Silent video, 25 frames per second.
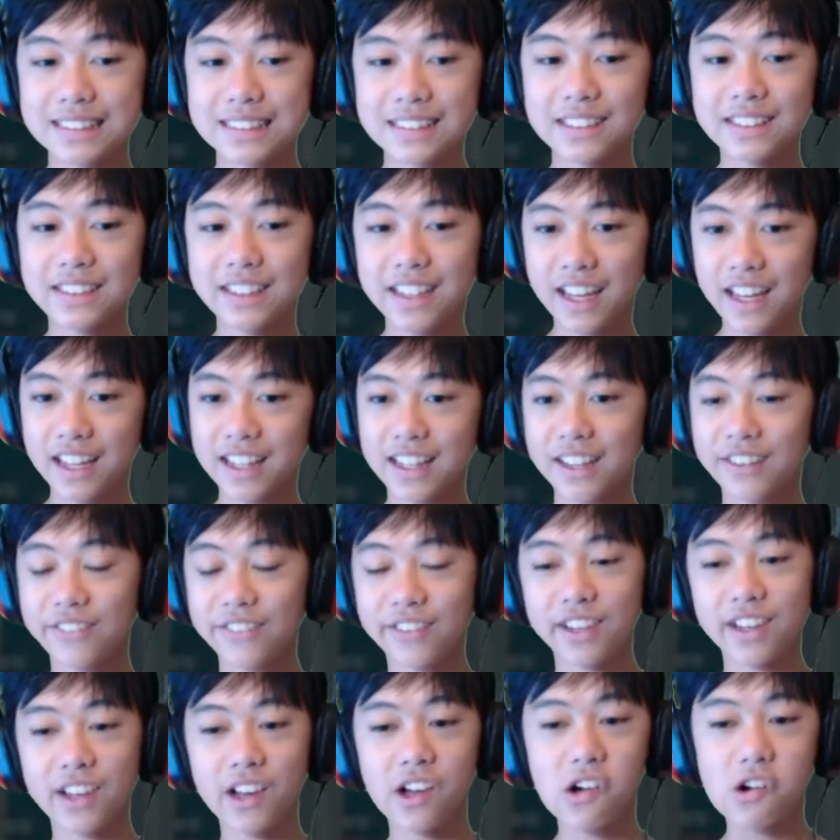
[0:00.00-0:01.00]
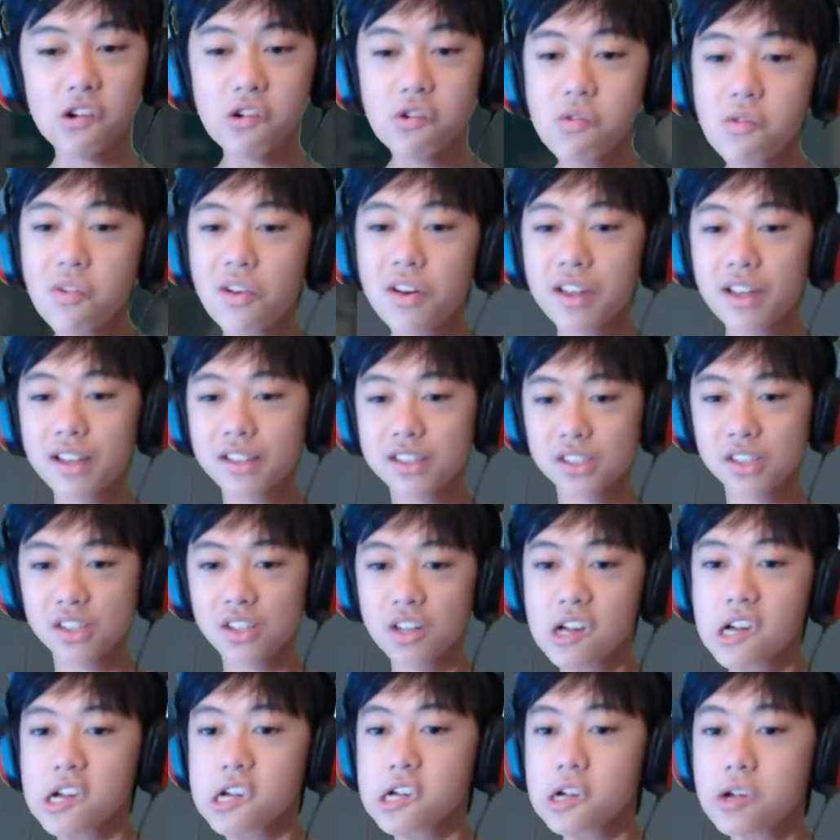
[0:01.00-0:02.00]
Okay, there we go, that's
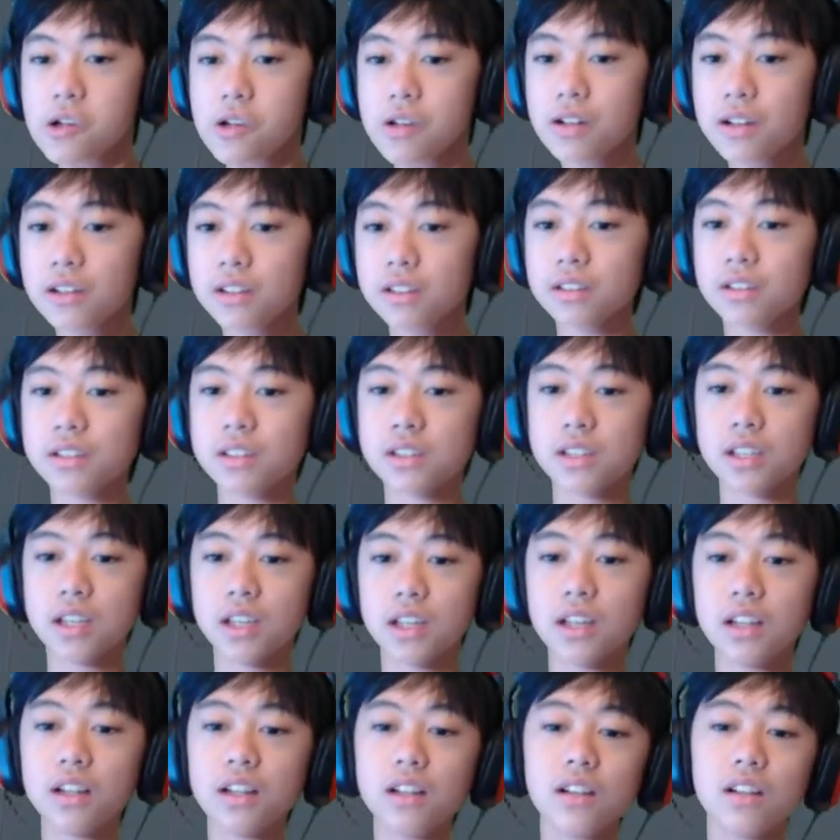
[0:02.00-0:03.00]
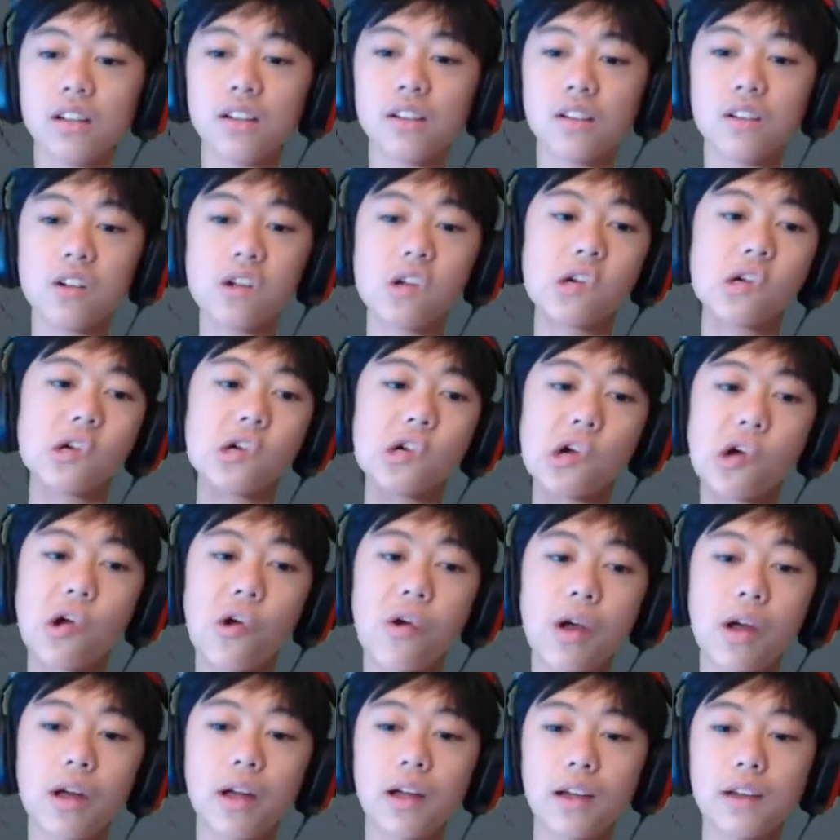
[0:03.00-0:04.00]
great. Tiller
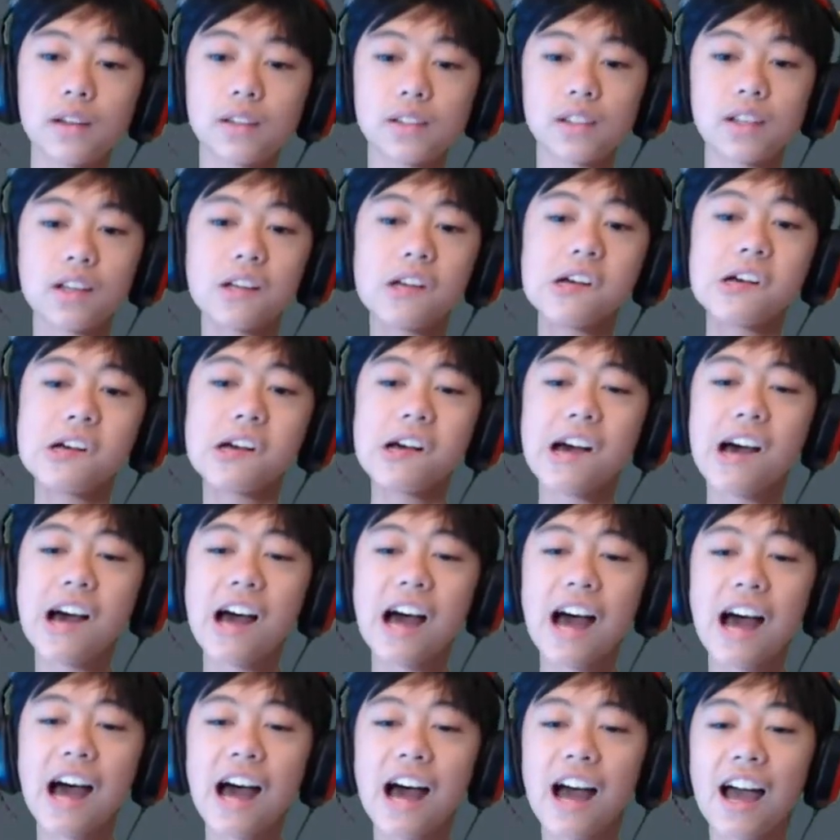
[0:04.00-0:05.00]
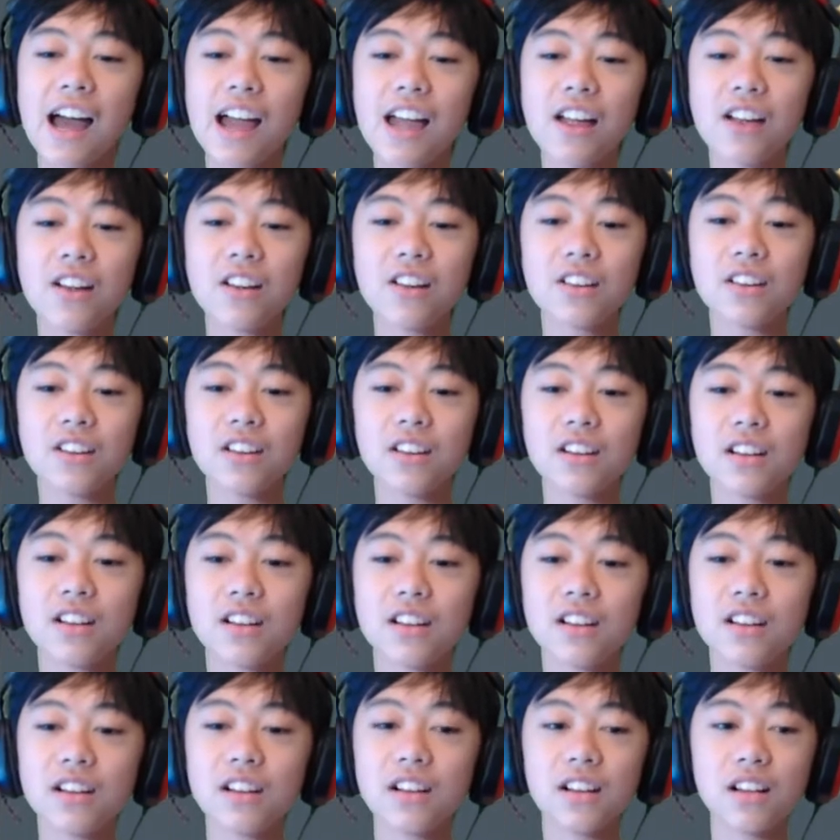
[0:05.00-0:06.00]
has higher.
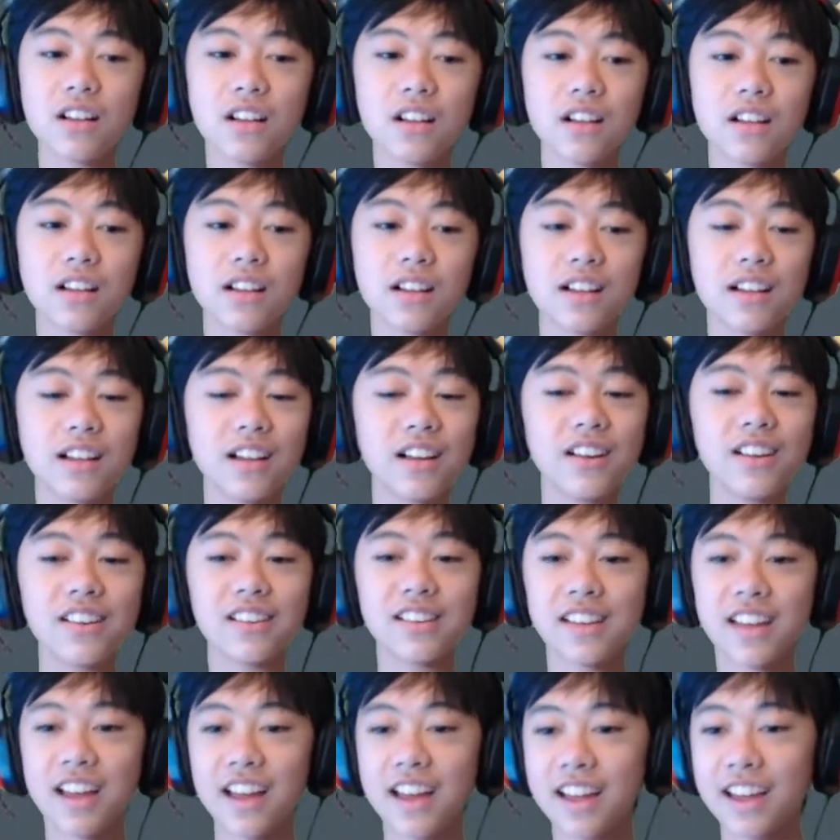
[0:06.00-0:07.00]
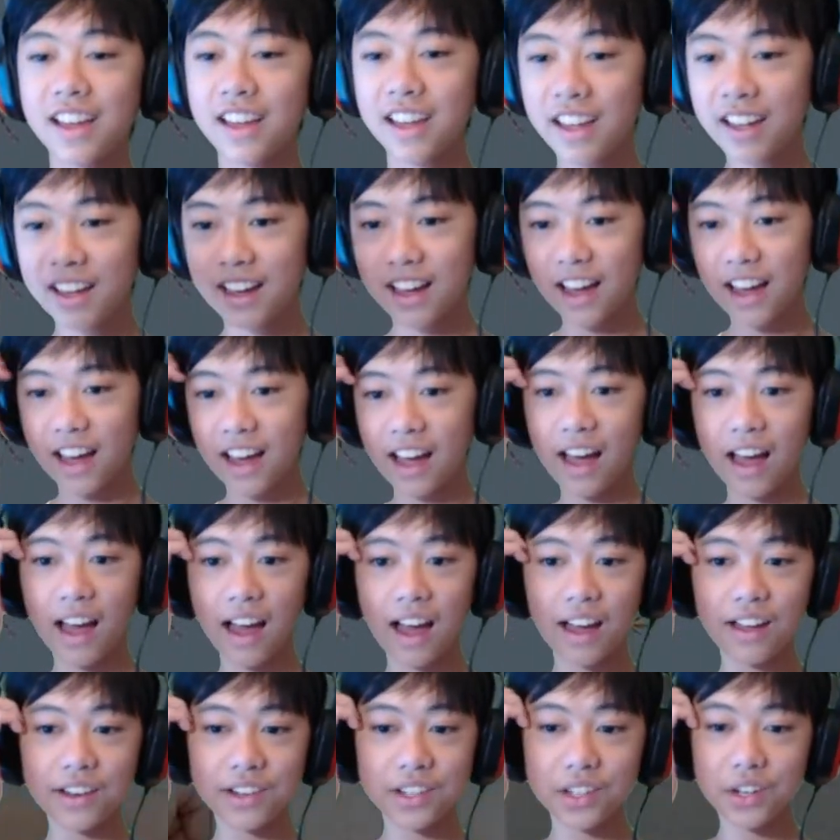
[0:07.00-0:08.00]
Okay, I
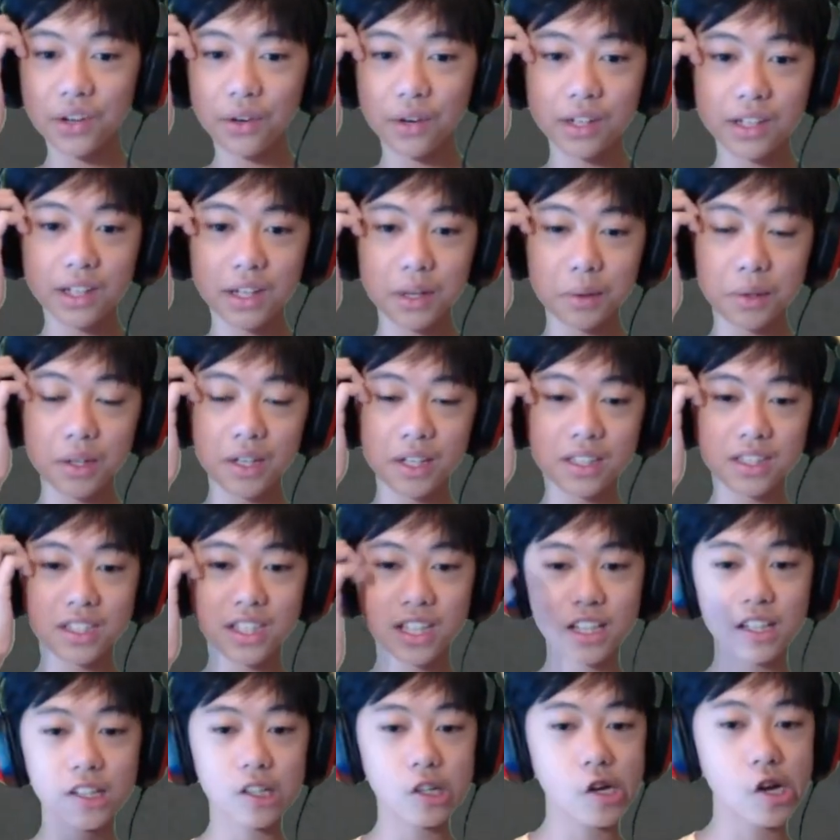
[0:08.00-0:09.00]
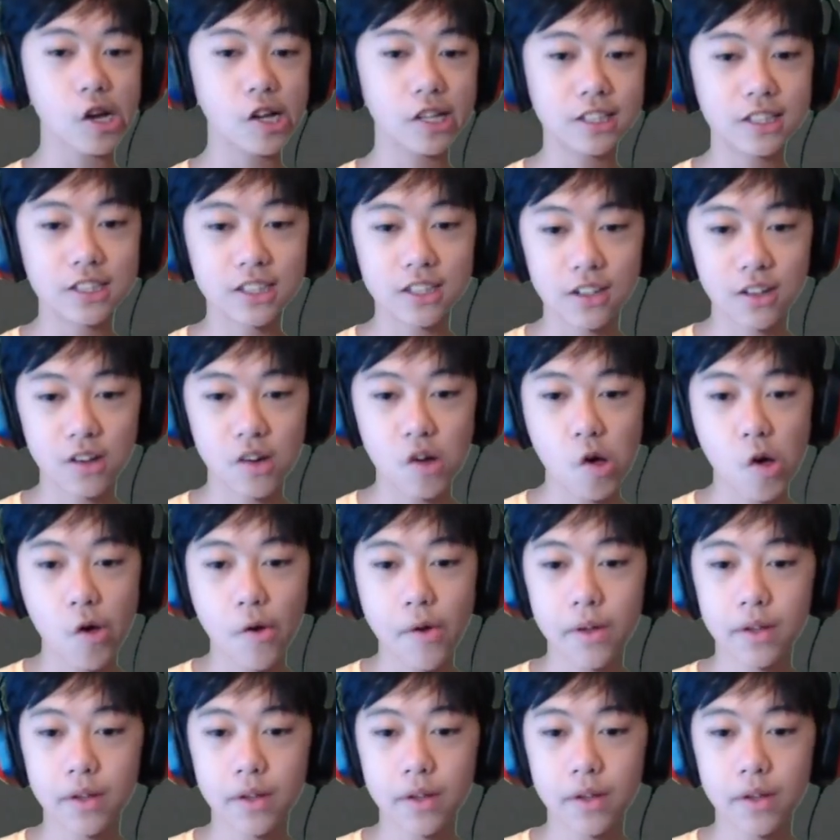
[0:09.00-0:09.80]
have no idea what a tiller is, so.